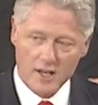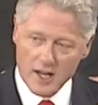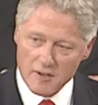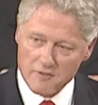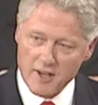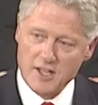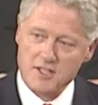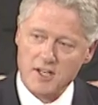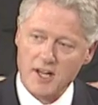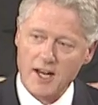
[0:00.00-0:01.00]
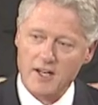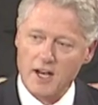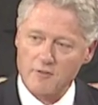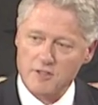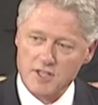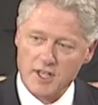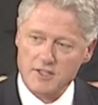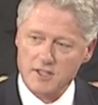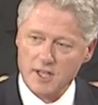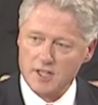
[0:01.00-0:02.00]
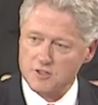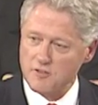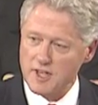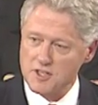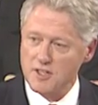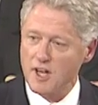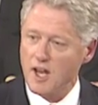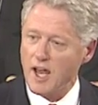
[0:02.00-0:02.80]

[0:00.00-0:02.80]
invest in land conservation,